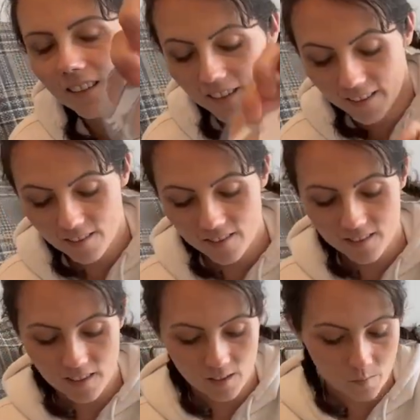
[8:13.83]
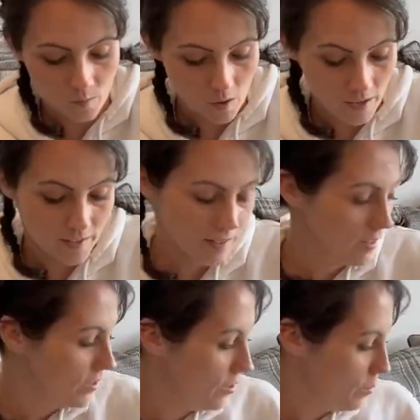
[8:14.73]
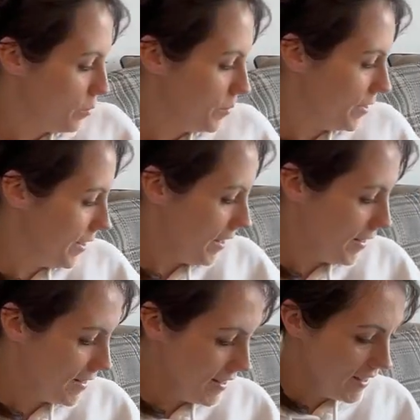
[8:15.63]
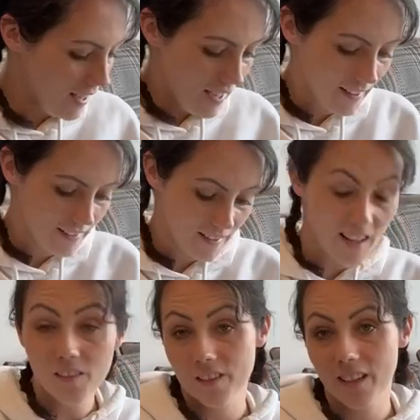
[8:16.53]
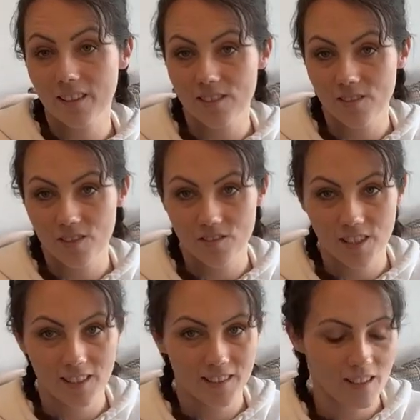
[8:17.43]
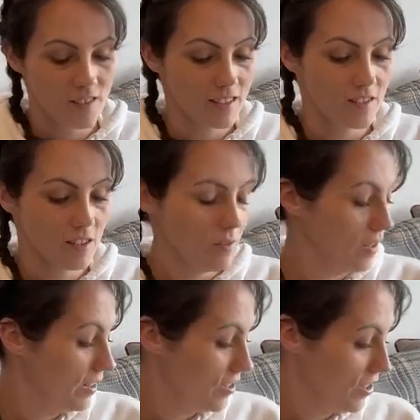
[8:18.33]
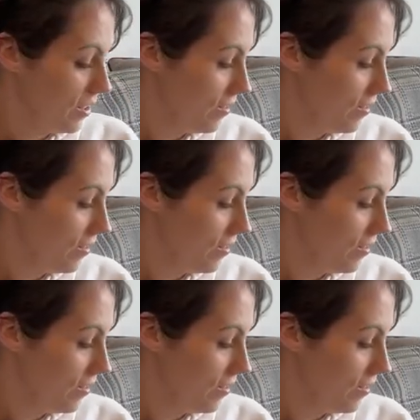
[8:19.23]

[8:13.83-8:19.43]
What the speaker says: And they just stick them as close to the broomstick as they can. So that one actually was that went down really well last year.